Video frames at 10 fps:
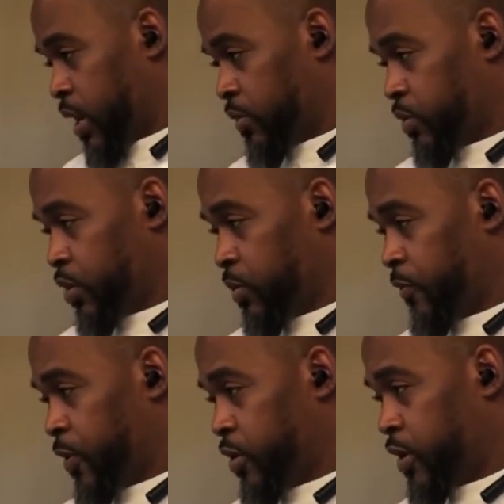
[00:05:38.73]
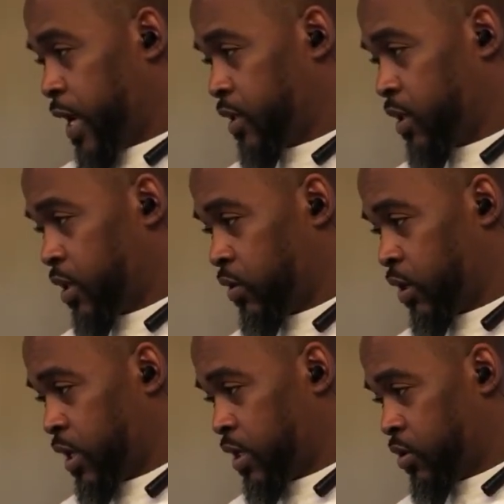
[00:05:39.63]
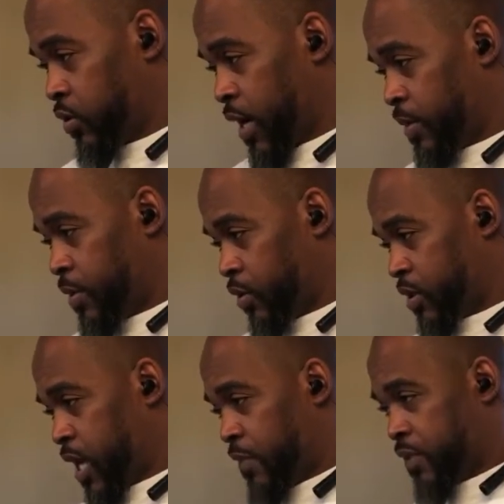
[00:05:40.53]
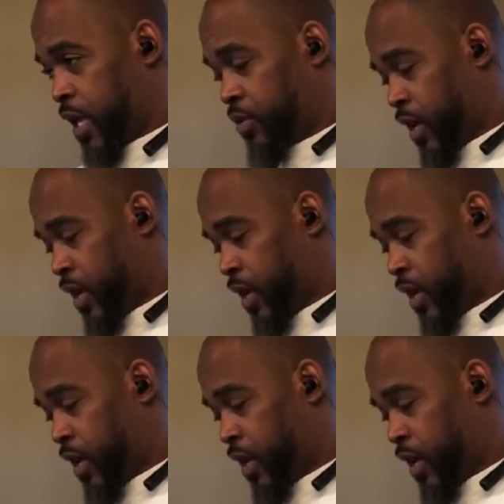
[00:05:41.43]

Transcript: I prefer you guys click on the link. You don't got to be on this conference line.